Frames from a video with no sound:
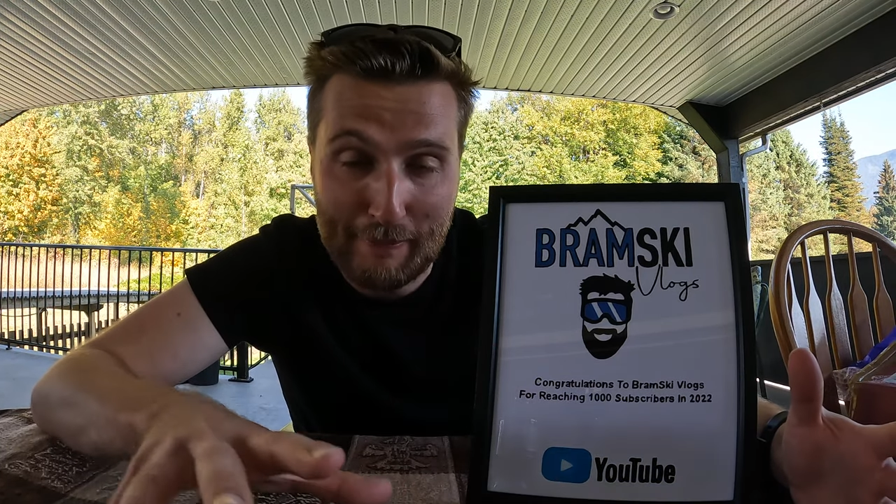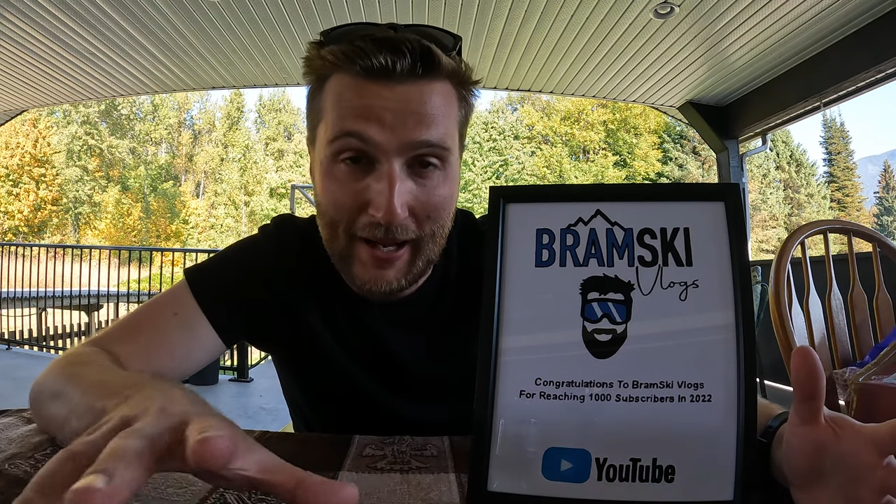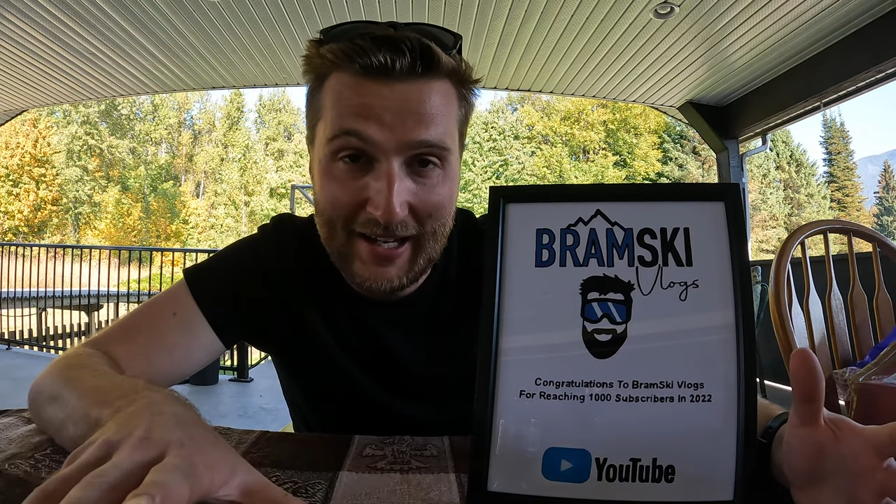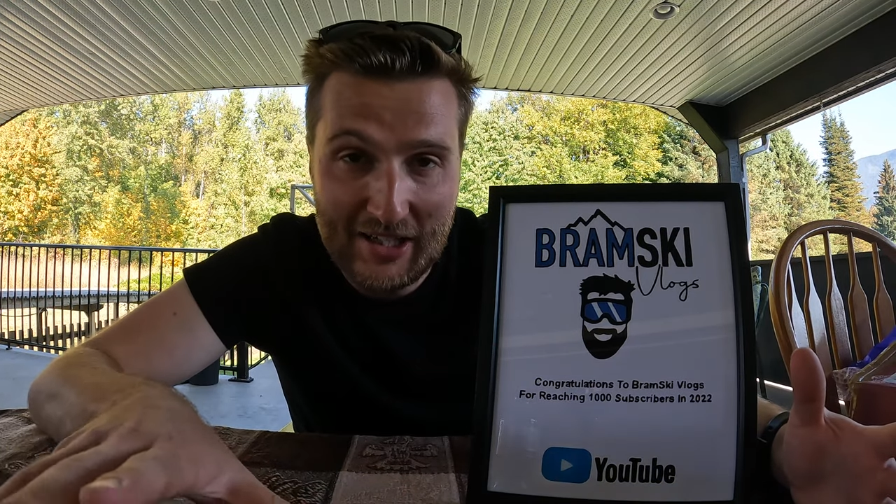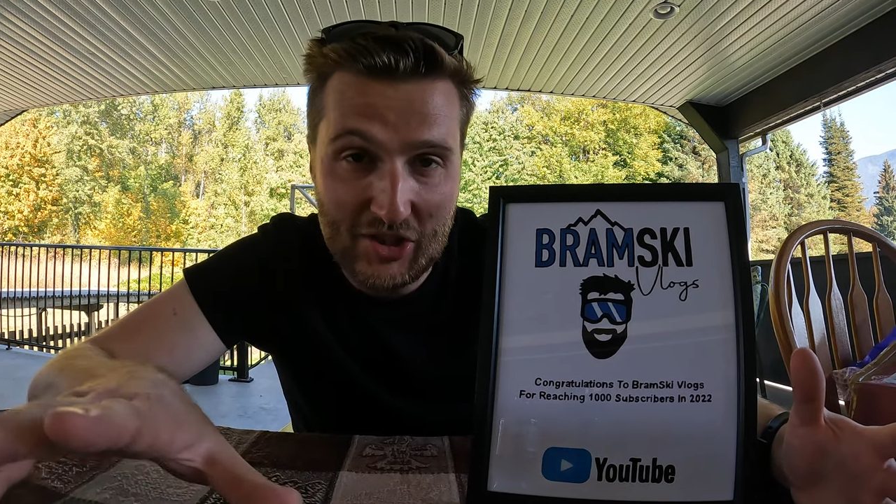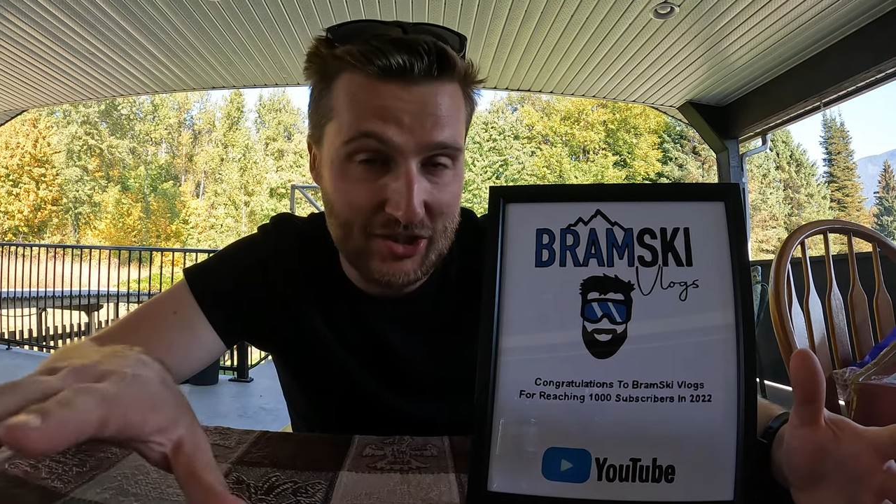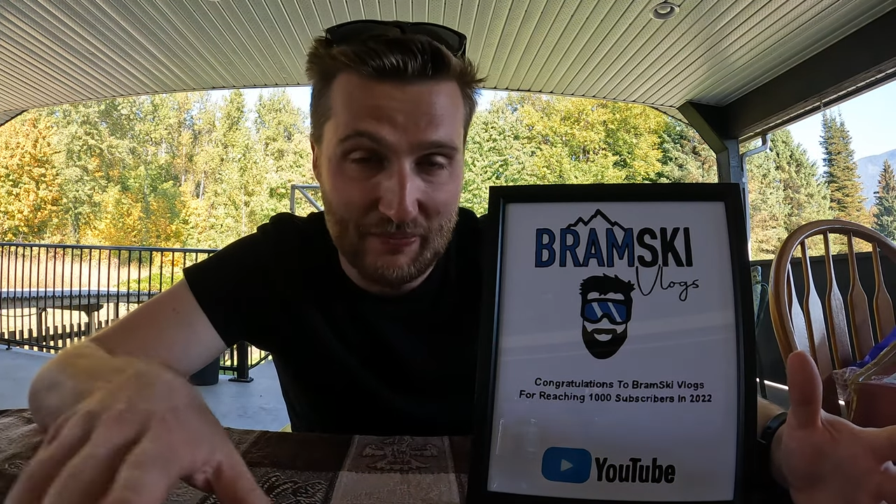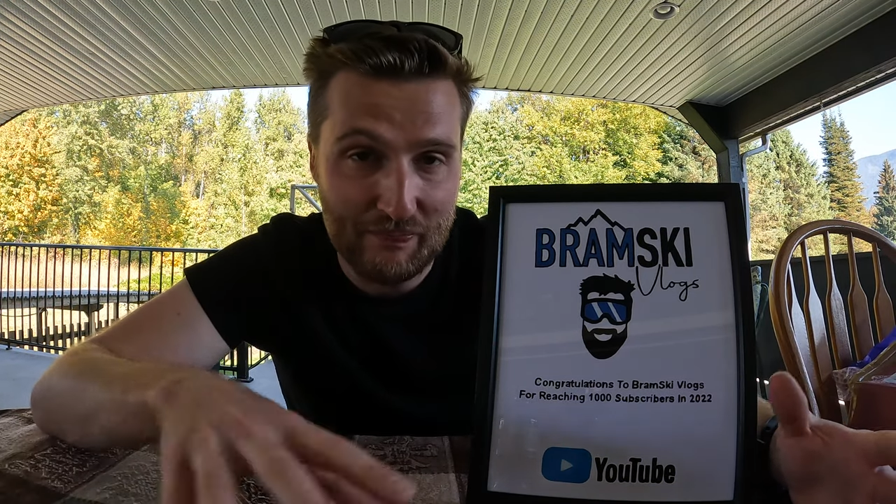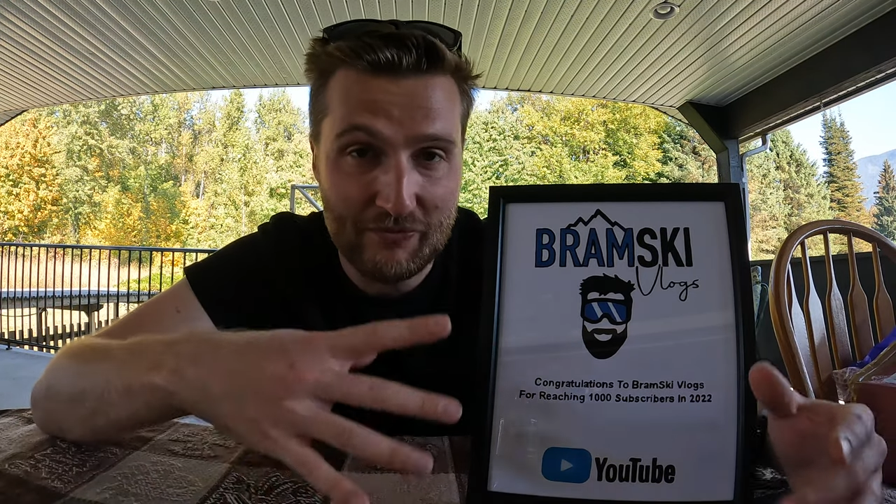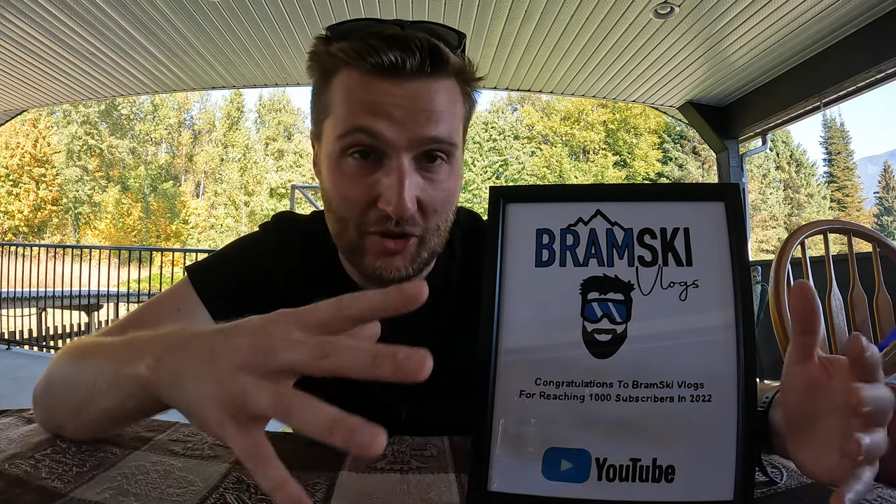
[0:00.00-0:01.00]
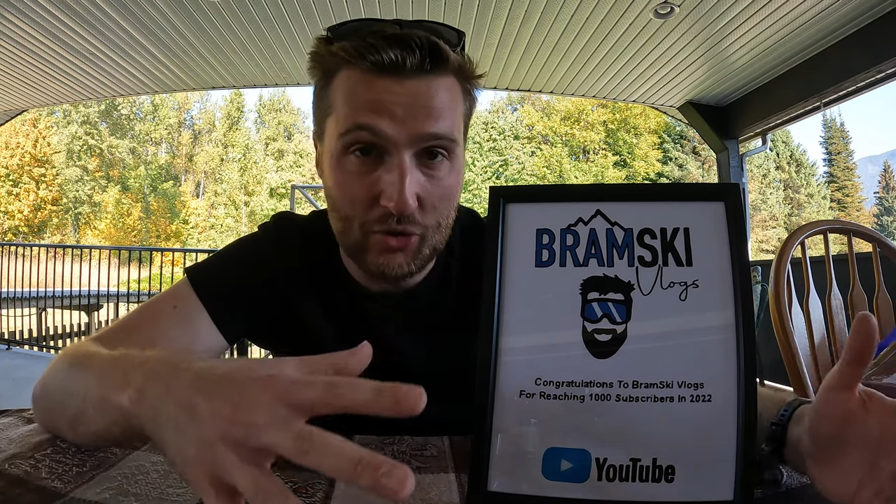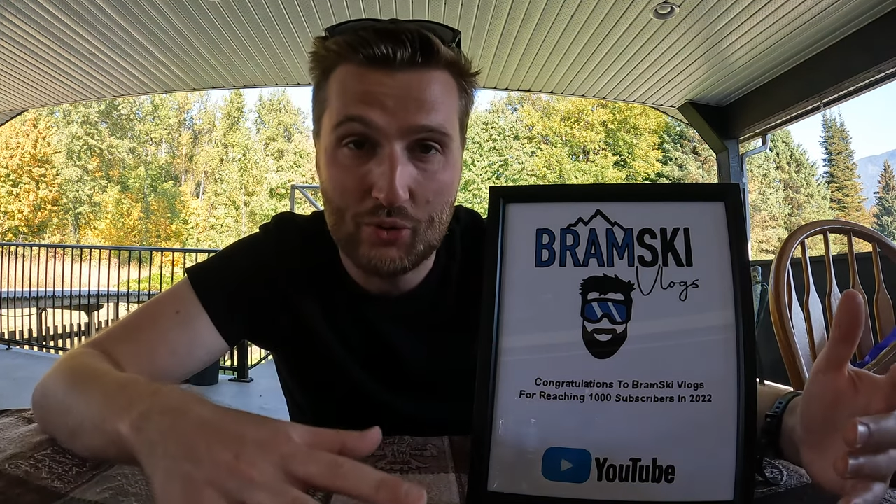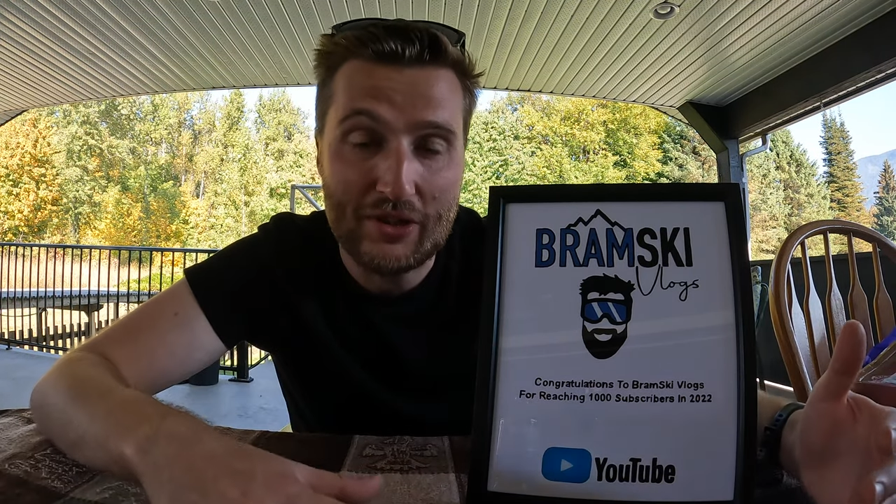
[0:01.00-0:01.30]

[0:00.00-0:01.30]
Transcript: page that does